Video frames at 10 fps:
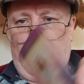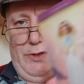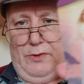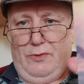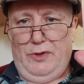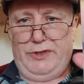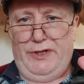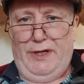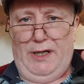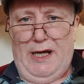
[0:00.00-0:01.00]
So go to
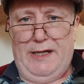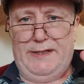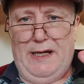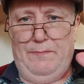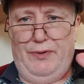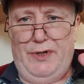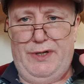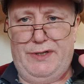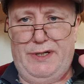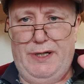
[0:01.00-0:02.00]
the light
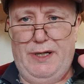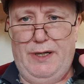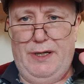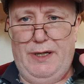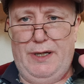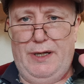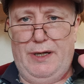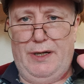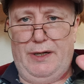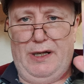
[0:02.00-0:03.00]
Empress
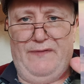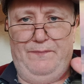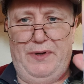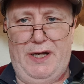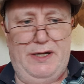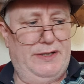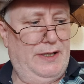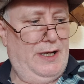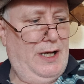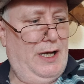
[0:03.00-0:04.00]
and you'll have peace
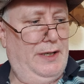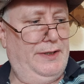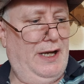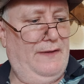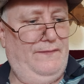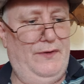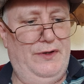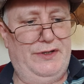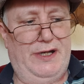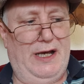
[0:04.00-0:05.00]
and our
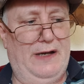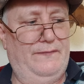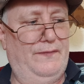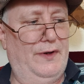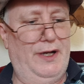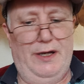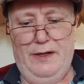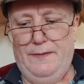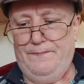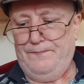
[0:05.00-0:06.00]
first card for you
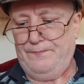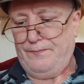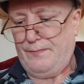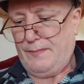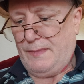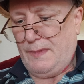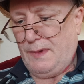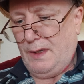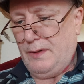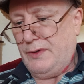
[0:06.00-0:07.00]

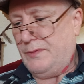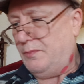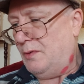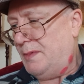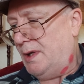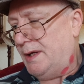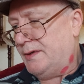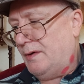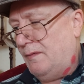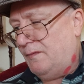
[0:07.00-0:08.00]
just put my
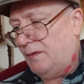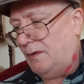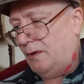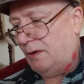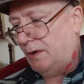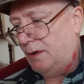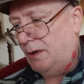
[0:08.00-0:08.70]
letter on the floor